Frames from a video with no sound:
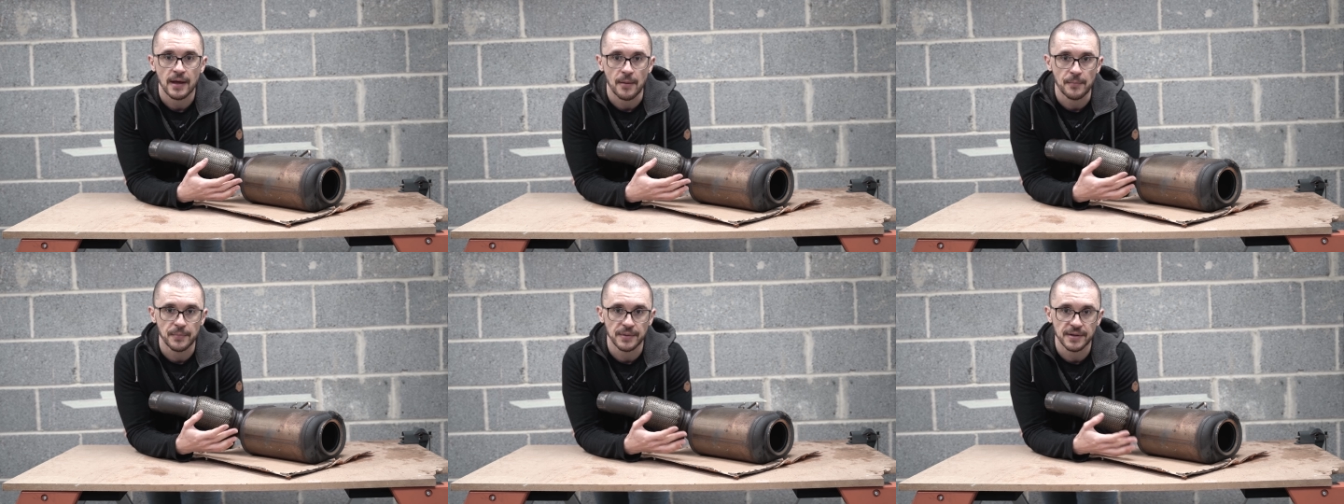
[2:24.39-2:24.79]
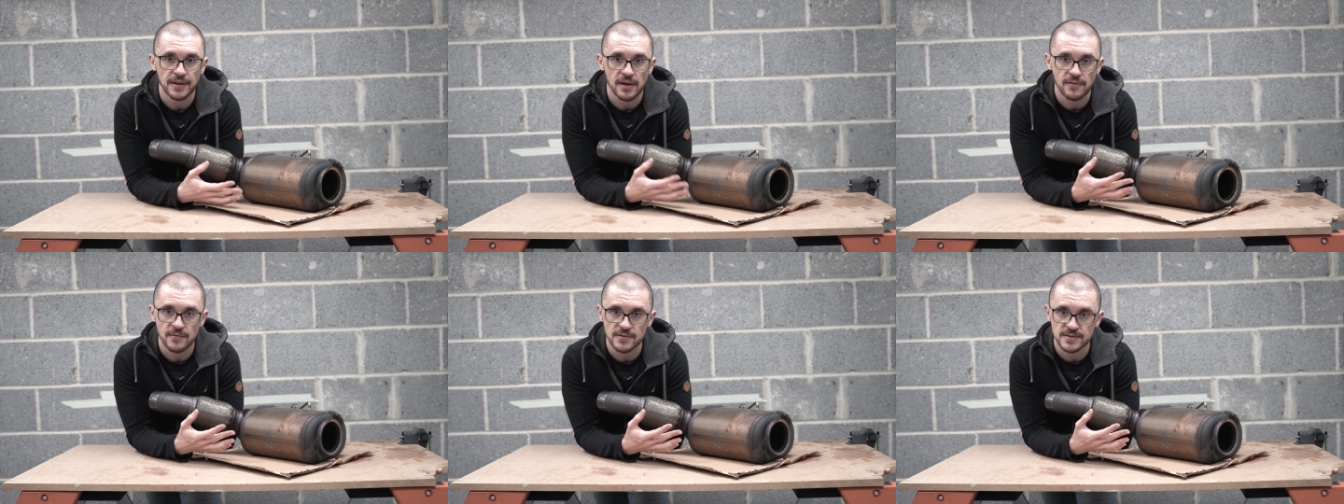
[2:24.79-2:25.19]
and
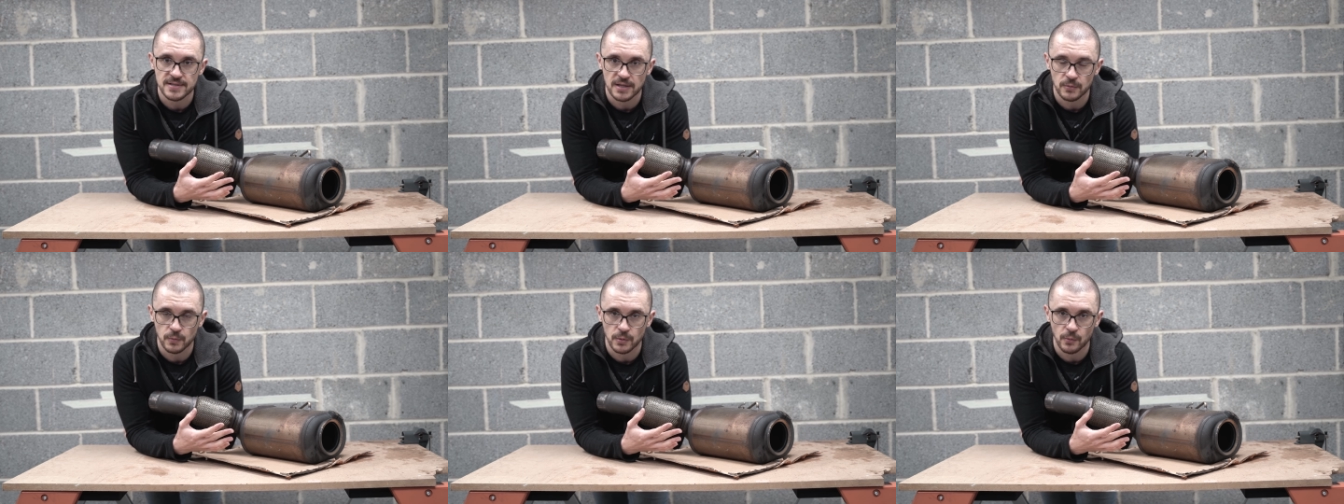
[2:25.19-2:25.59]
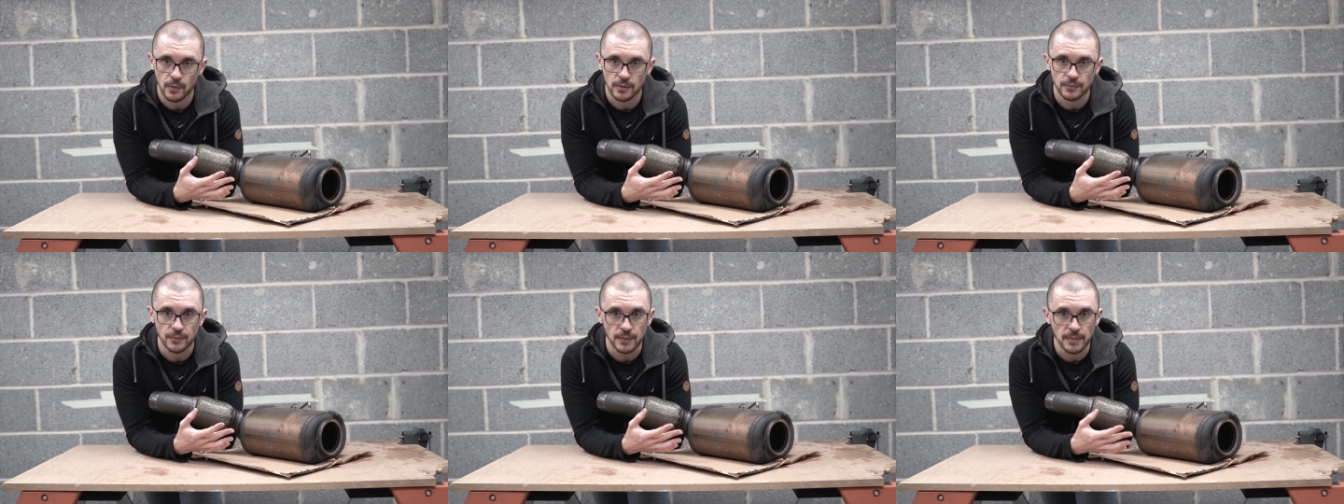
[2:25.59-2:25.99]
behaviors that we
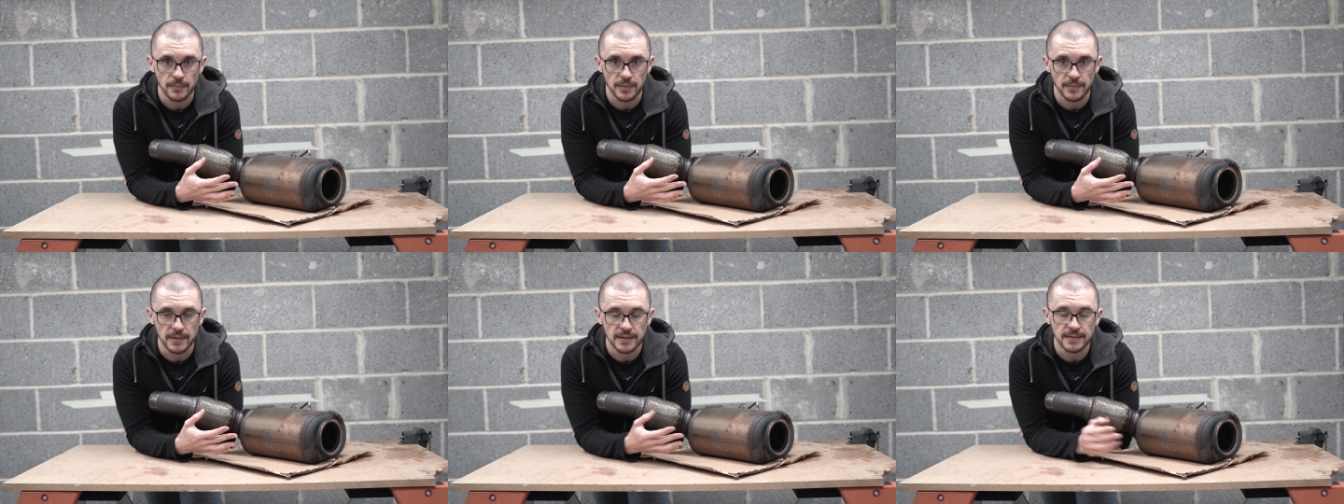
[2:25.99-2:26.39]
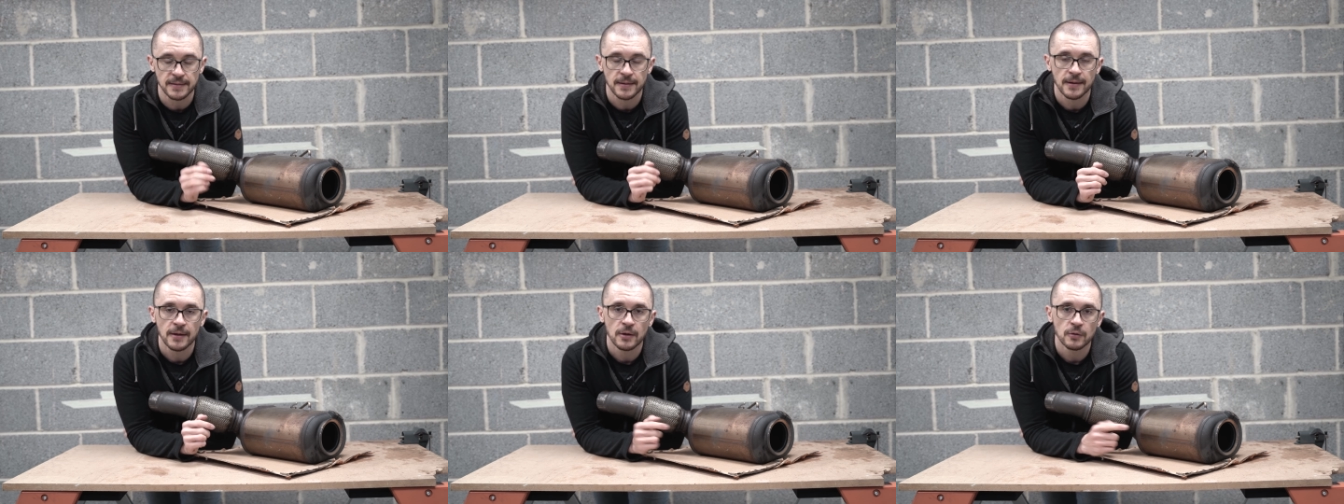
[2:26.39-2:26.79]
want to implement
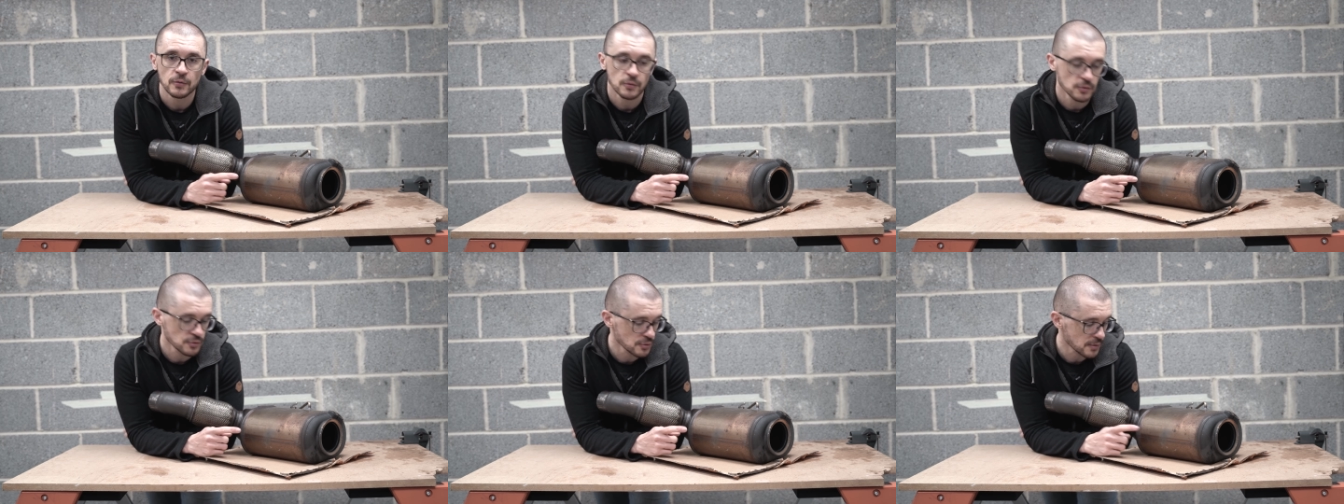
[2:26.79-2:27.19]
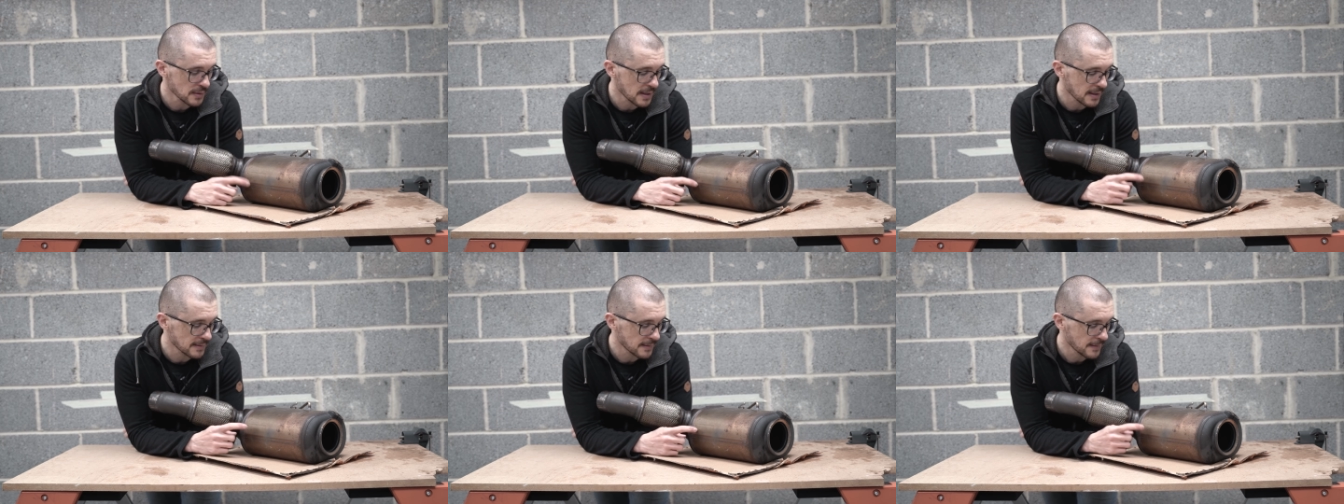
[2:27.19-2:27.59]
to ensure
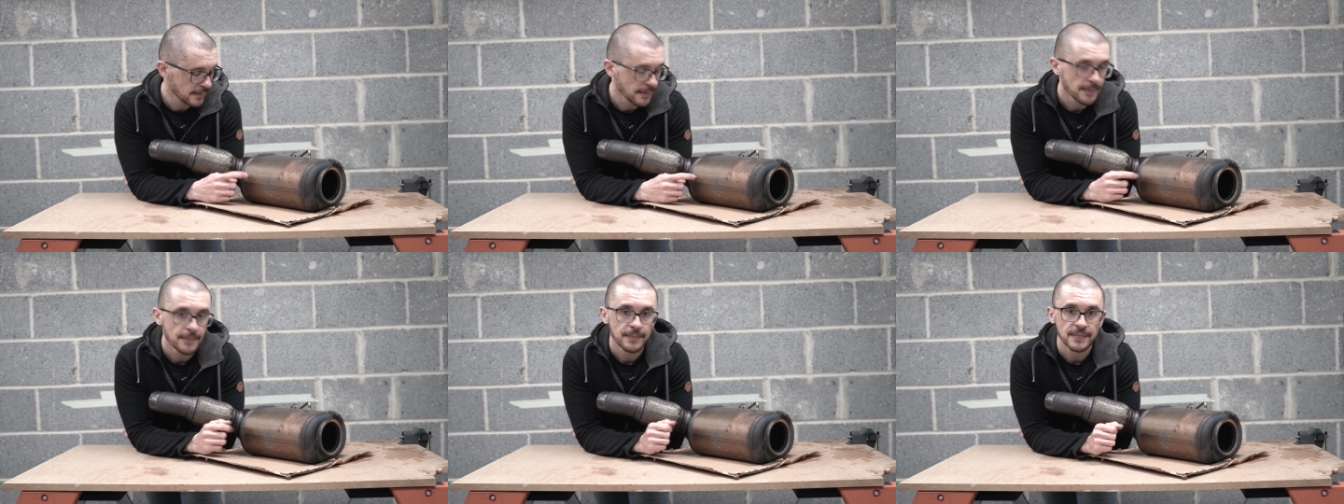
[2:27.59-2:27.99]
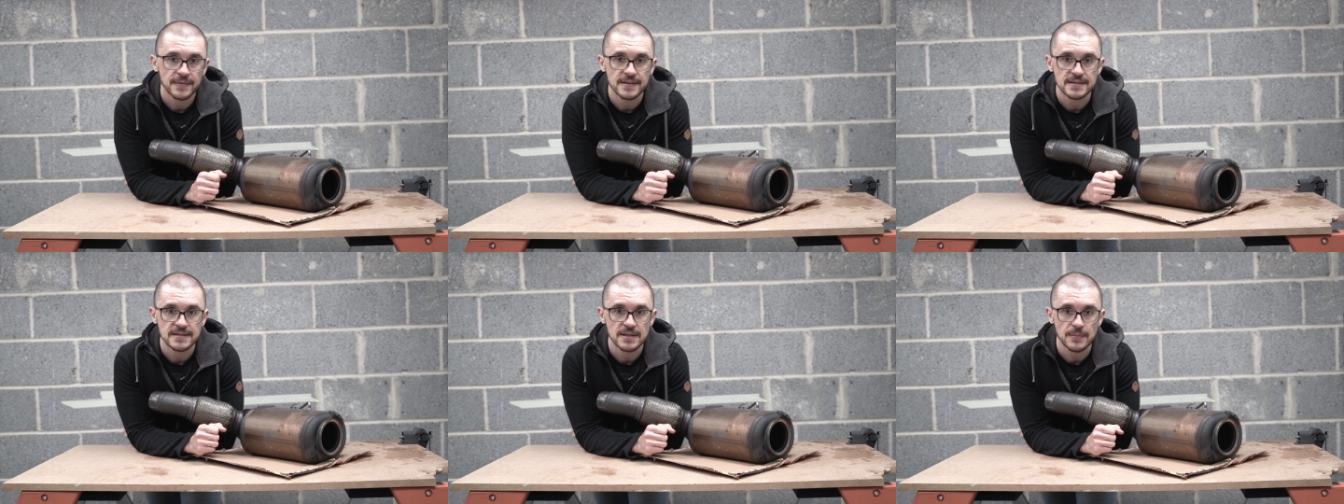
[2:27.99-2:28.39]
that
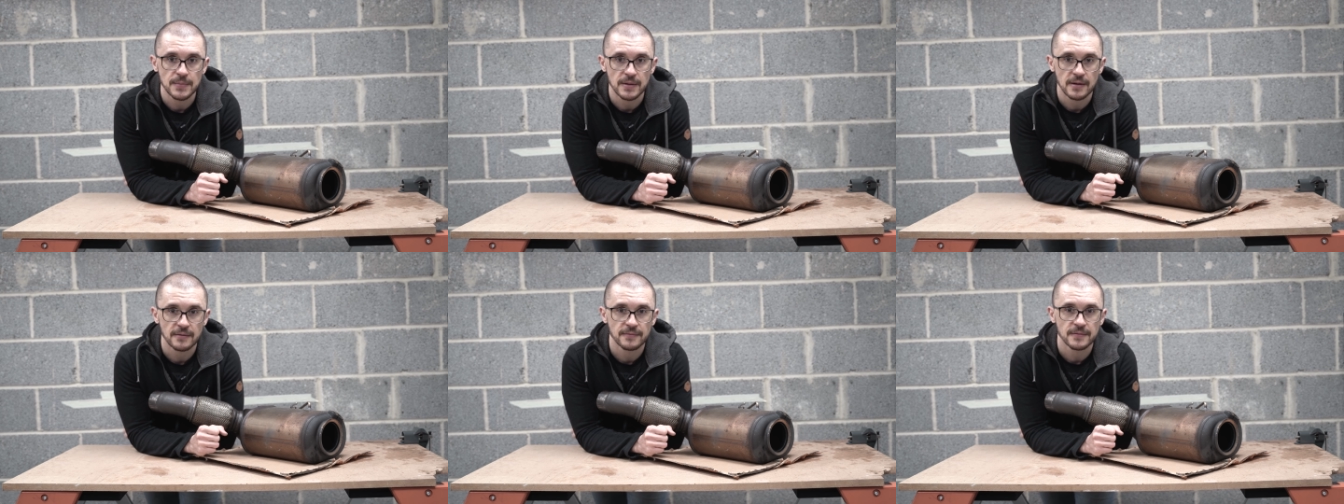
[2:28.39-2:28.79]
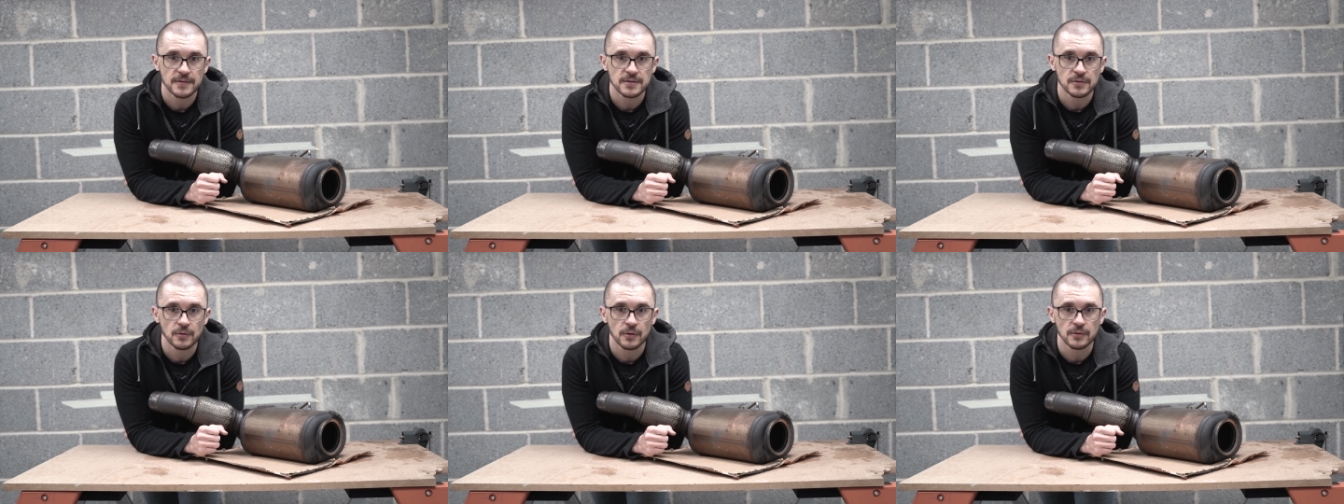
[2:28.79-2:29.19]
this DPF
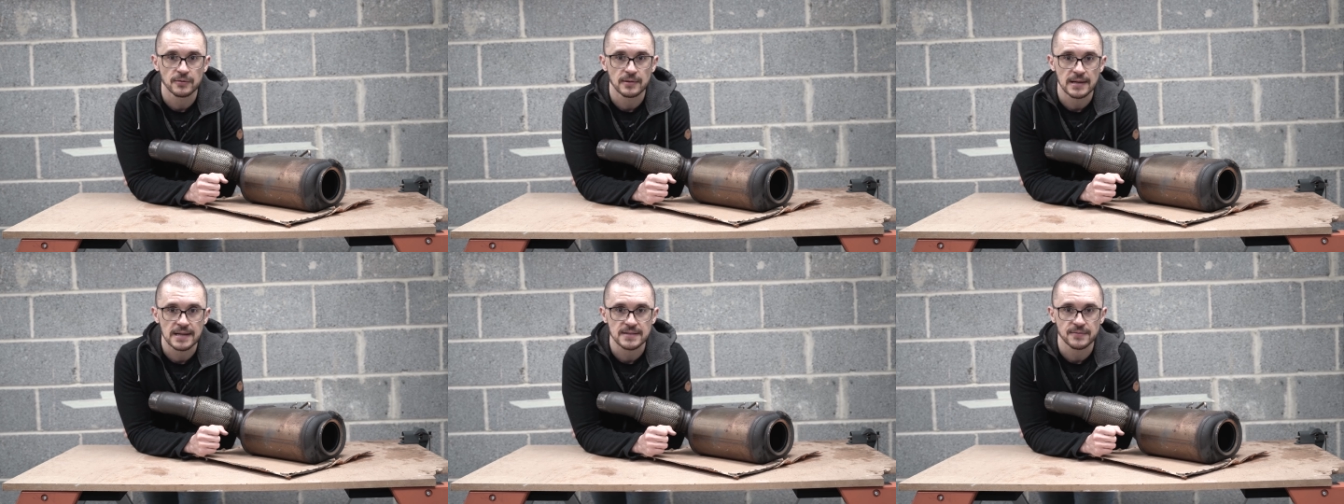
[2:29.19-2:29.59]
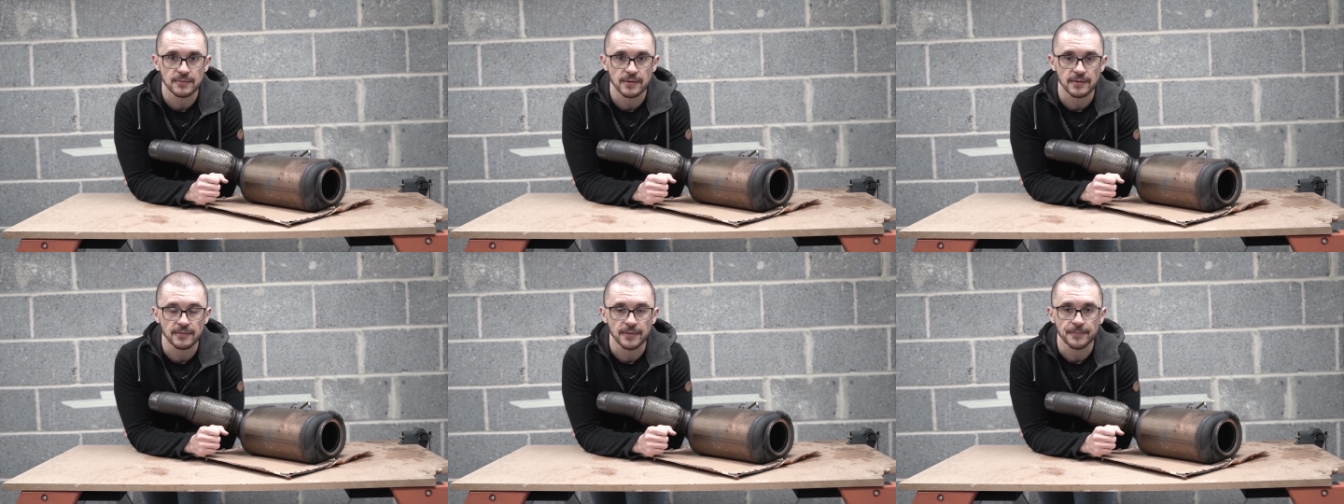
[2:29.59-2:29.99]
is going to last
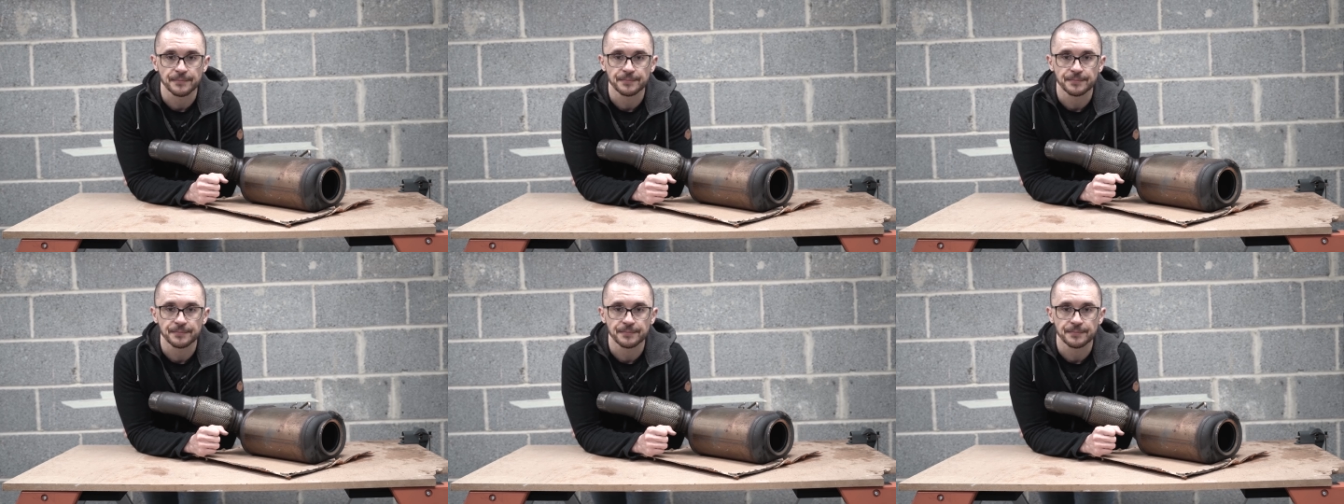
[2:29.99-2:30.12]
forever.